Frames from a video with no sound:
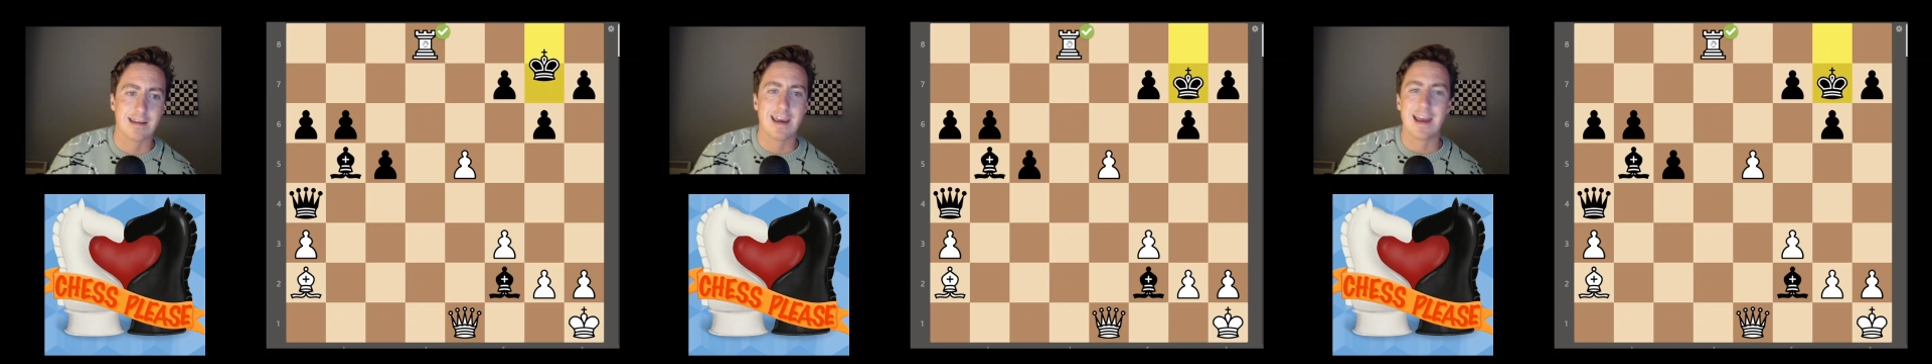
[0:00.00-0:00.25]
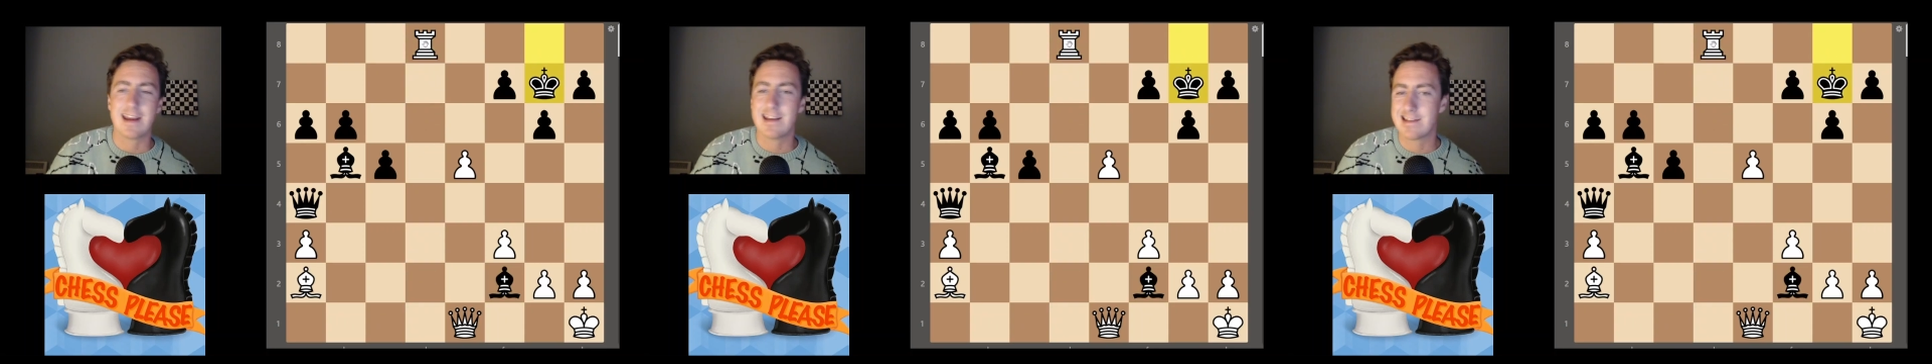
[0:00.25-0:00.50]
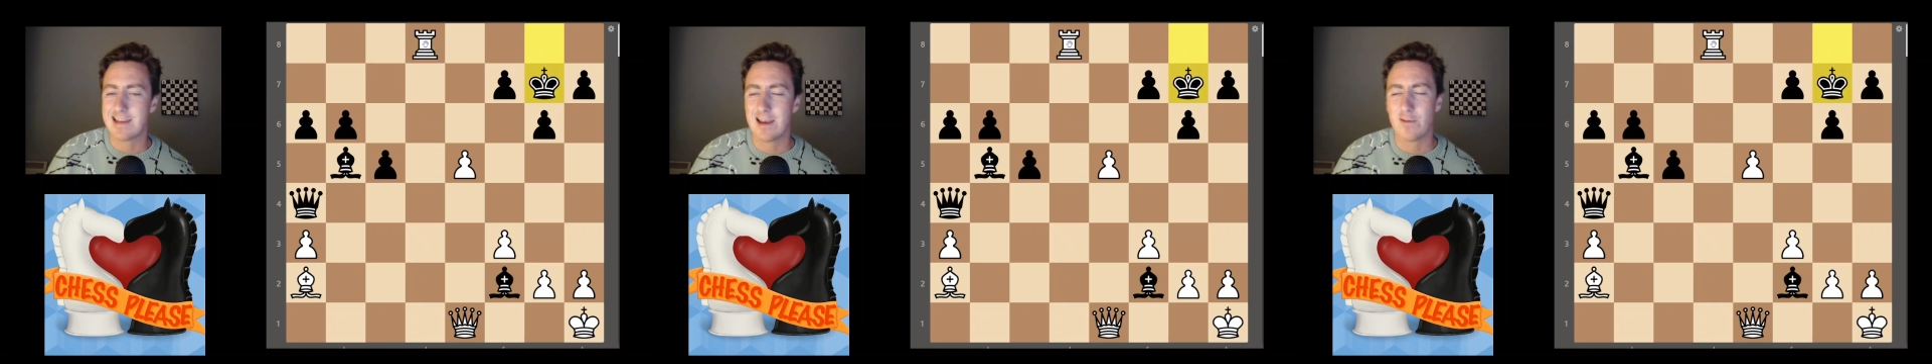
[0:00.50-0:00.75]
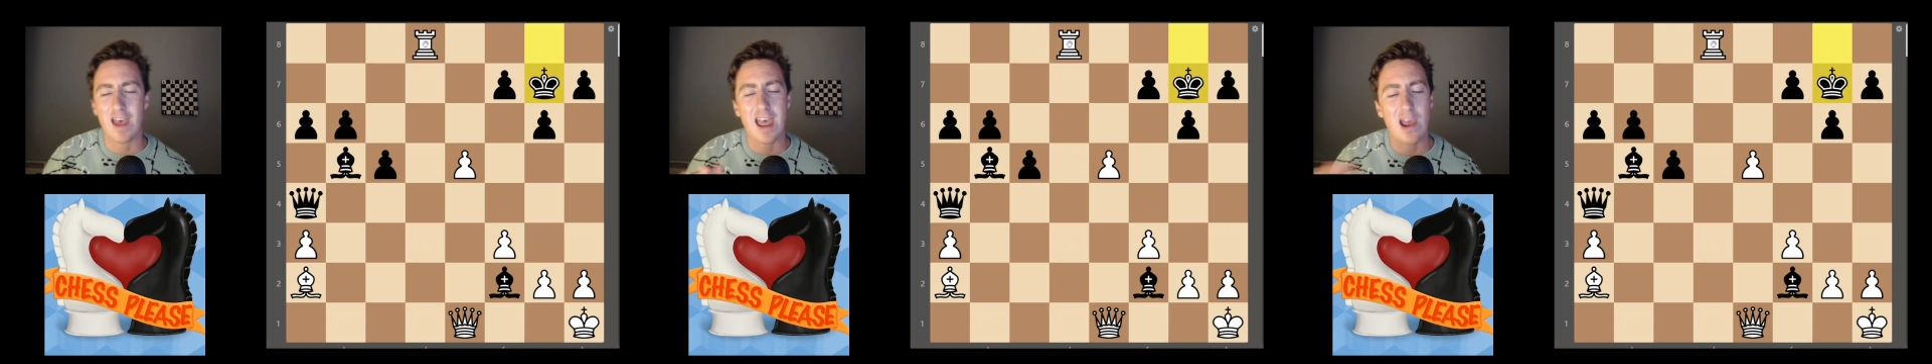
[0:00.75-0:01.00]
getting
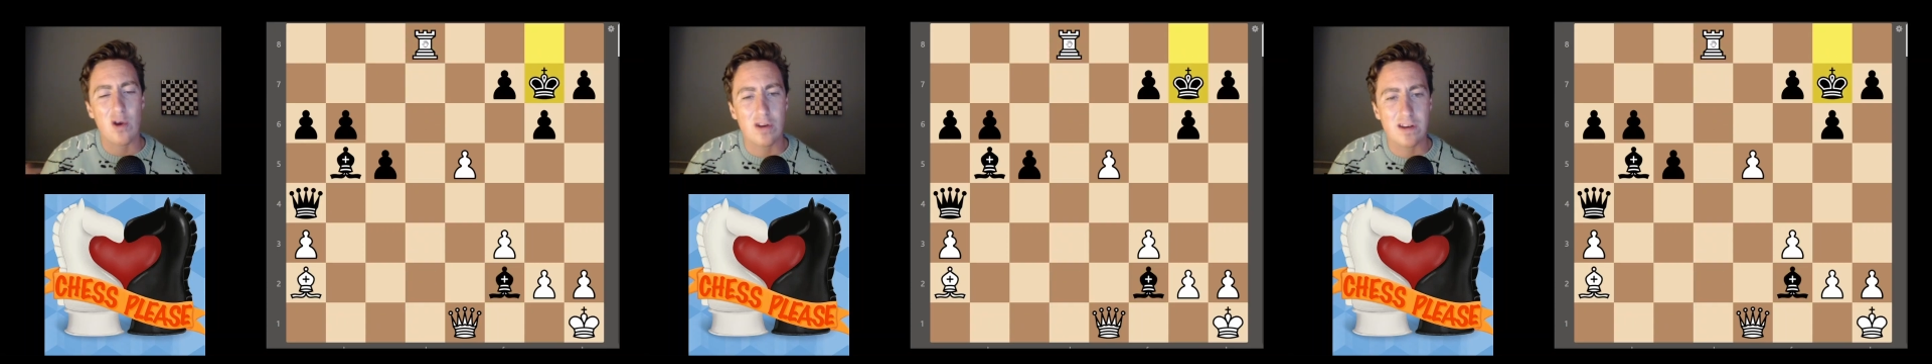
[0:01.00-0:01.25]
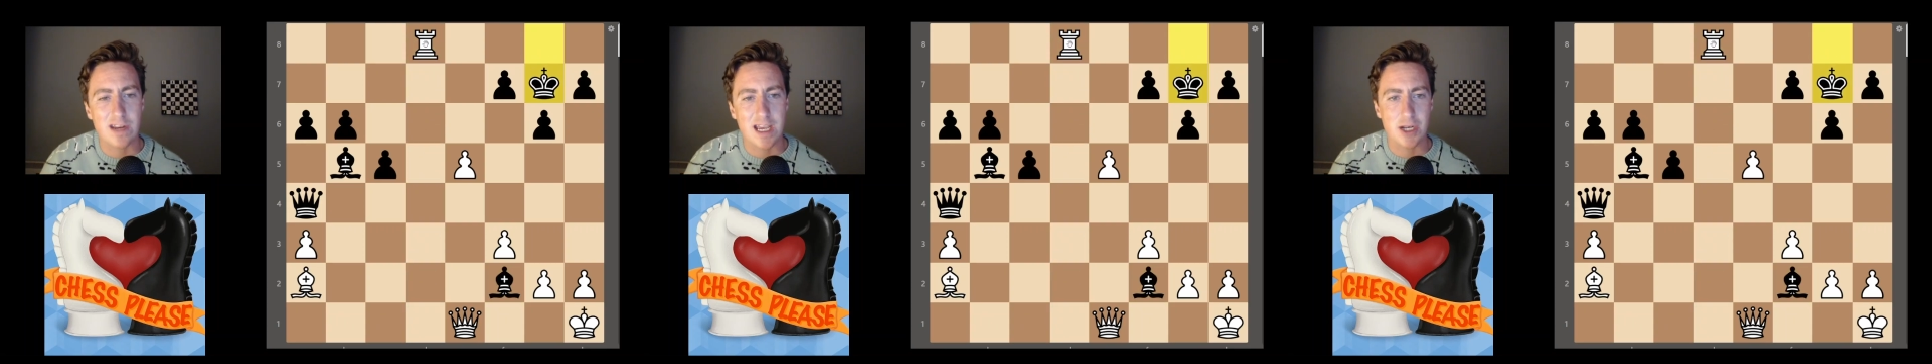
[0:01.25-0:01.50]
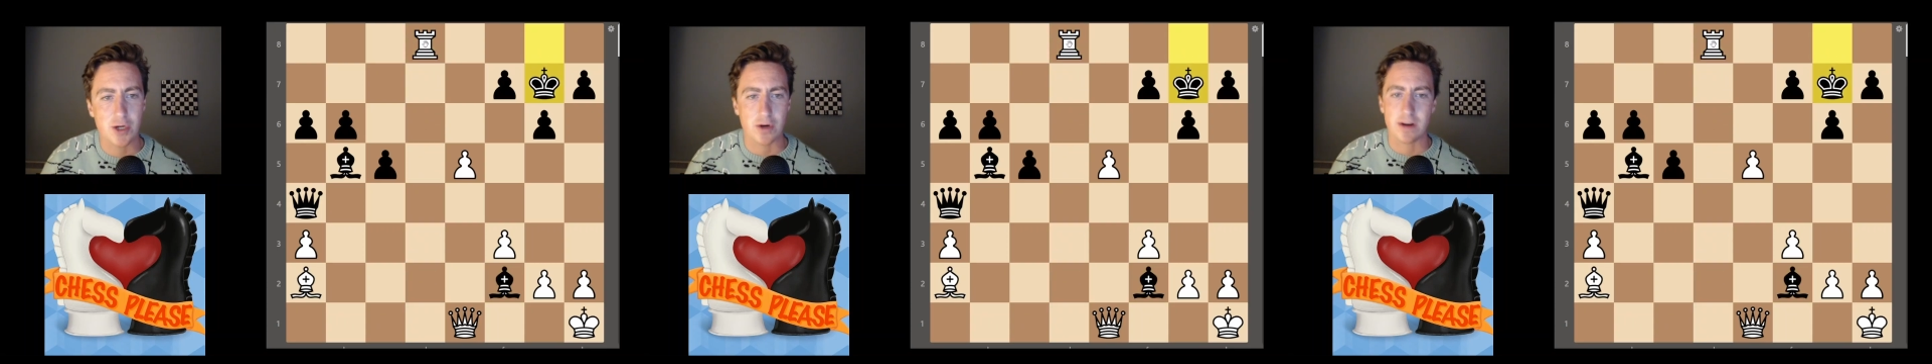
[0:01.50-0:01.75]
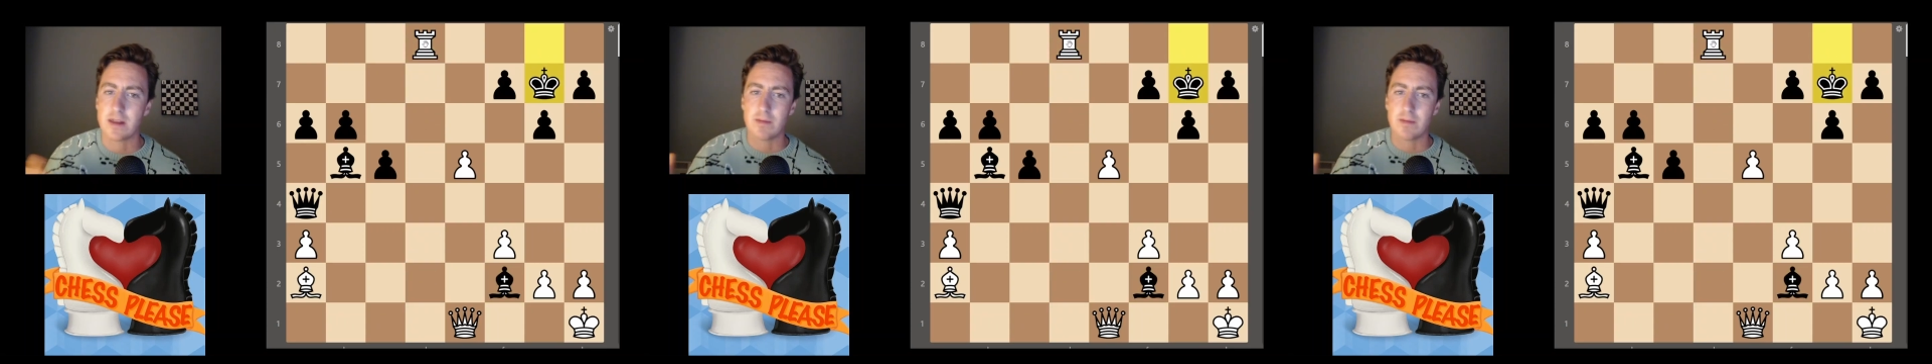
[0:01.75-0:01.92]
itself out of danger in the